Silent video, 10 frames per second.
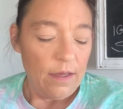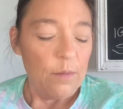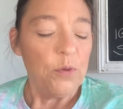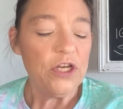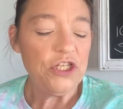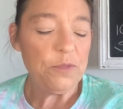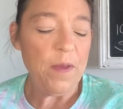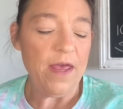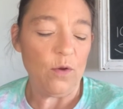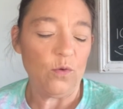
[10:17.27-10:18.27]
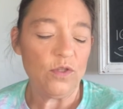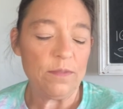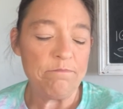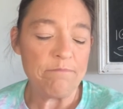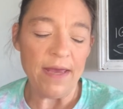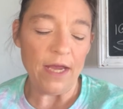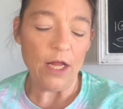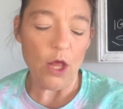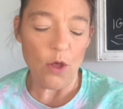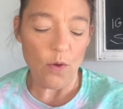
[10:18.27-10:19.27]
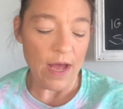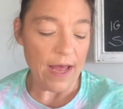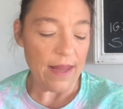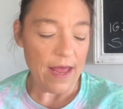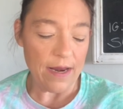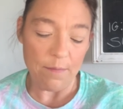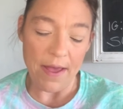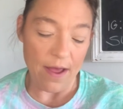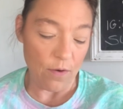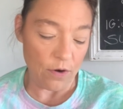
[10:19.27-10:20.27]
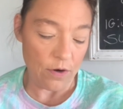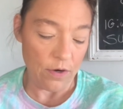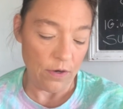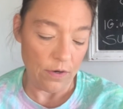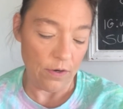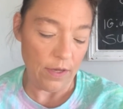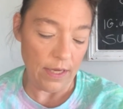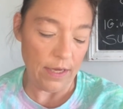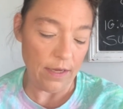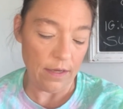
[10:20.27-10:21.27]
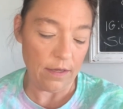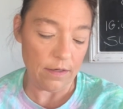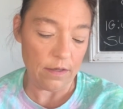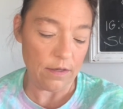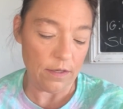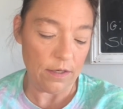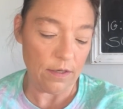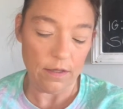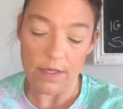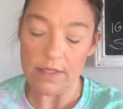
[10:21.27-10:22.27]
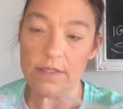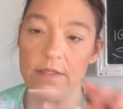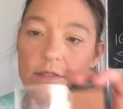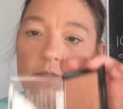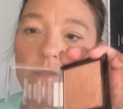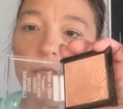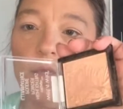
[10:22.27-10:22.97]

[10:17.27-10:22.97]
Precious Petals Mega Glow Highlighting Powder, and it's